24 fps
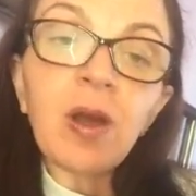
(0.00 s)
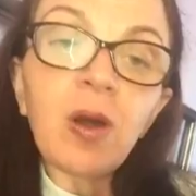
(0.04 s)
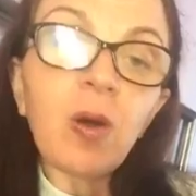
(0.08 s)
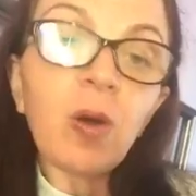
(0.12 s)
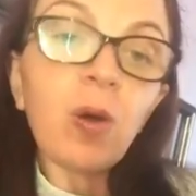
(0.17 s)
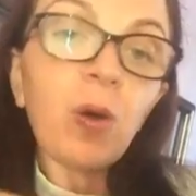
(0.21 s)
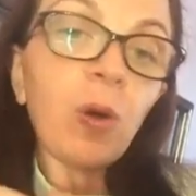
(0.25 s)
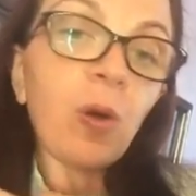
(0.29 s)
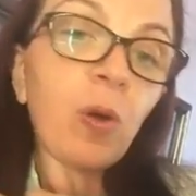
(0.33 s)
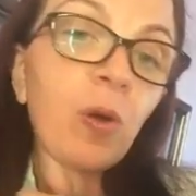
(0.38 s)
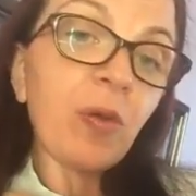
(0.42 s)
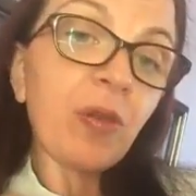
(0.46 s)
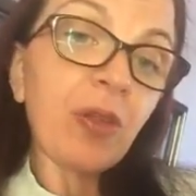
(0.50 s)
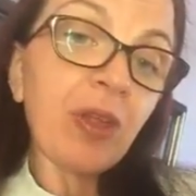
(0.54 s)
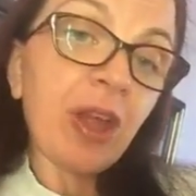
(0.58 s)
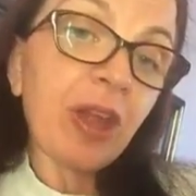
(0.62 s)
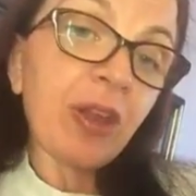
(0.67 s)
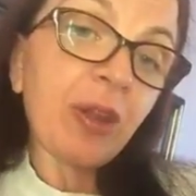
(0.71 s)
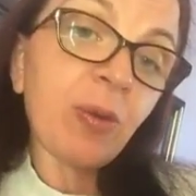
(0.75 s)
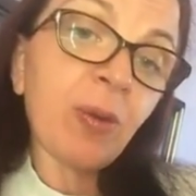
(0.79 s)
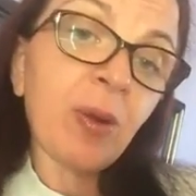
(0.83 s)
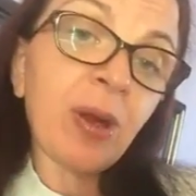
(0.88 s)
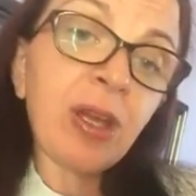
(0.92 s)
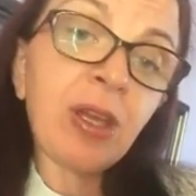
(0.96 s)
Or the
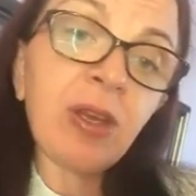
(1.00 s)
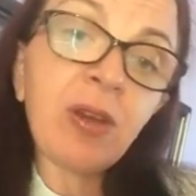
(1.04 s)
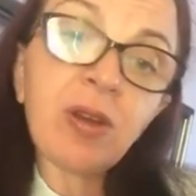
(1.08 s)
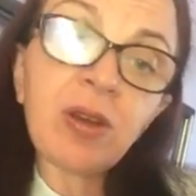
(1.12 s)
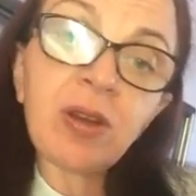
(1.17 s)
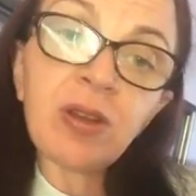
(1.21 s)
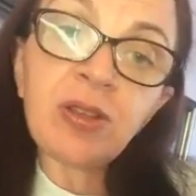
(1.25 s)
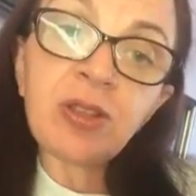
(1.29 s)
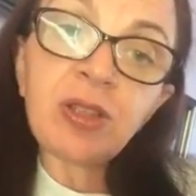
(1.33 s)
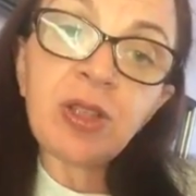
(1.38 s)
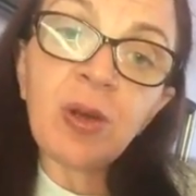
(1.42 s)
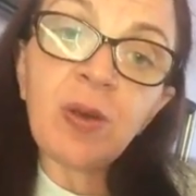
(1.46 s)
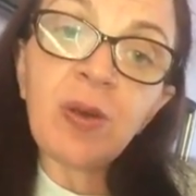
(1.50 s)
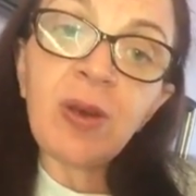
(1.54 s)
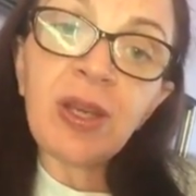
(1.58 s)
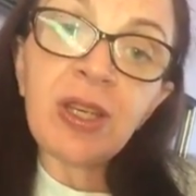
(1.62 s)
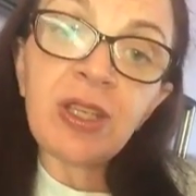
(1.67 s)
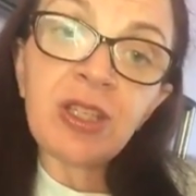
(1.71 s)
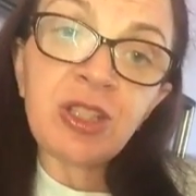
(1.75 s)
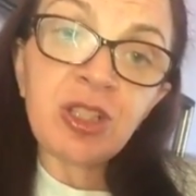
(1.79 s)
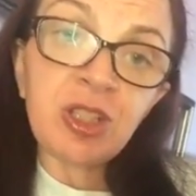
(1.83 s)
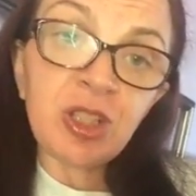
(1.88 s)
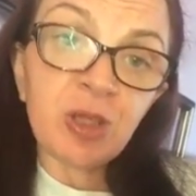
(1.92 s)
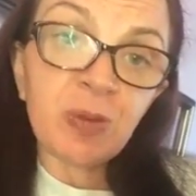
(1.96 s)
other way you can do it
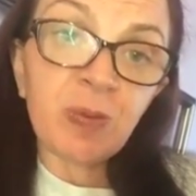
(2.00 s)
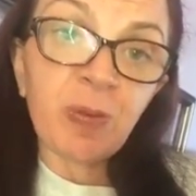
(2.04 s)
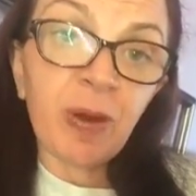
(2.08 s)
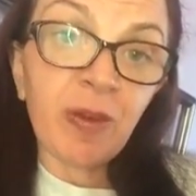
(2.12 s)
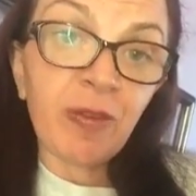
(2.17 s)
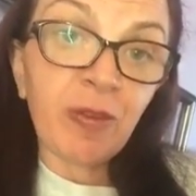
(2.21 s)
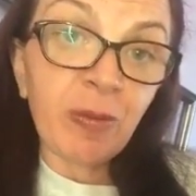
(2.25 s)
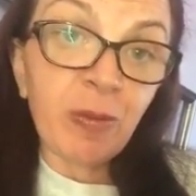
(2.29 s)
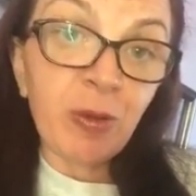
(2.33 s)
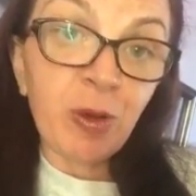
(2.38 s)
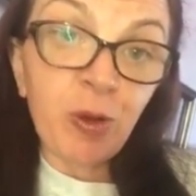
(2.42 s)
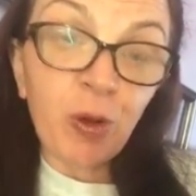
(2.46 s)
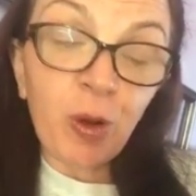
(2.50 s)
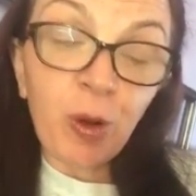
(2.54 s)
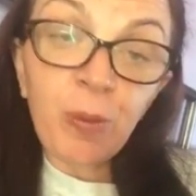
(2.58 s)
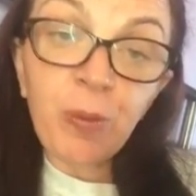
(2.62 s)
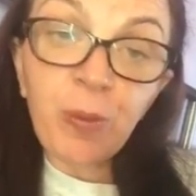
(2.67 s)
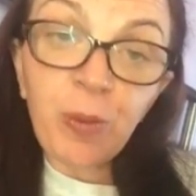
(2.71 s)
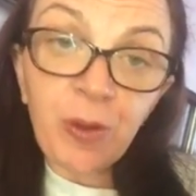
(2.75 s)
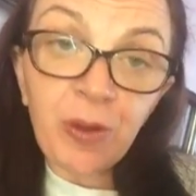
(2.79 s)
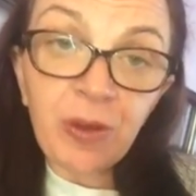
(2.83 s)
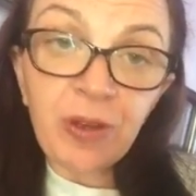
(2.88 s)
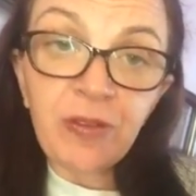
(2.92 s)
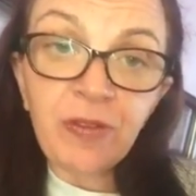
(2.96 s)
is just by, from your own
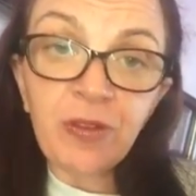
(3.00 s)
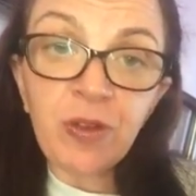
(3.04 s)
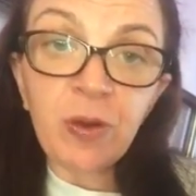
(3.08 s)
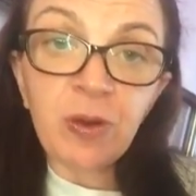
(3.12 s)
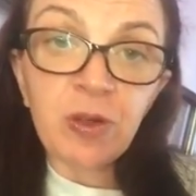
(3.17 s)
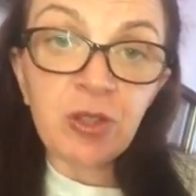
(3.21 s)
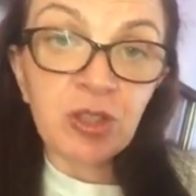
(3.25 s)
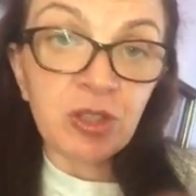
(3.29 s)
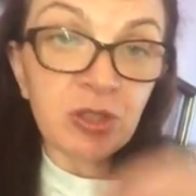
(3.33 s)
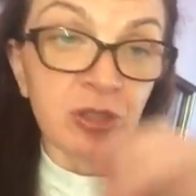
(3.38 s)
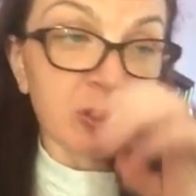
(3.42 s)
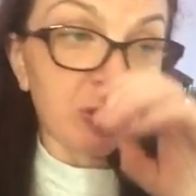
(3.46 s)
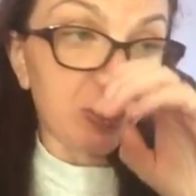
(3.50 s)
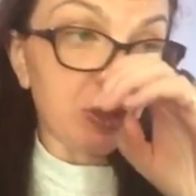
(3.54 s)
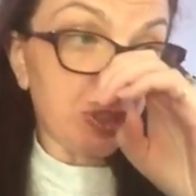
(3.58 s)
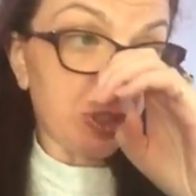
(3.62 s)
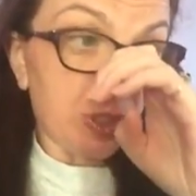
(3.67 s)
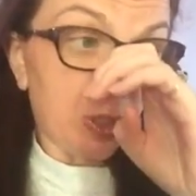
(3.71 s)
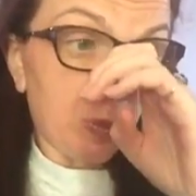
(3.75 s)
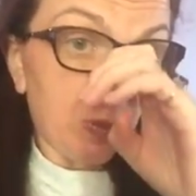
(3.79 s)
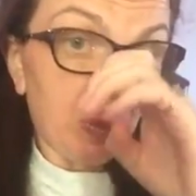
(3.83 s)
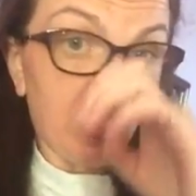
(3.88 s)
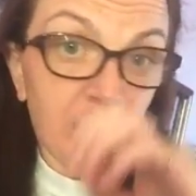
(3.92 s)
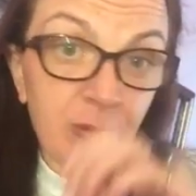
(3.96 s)
point of view, is just go, do you
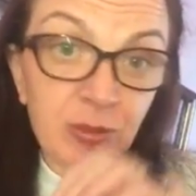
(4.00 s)
know what?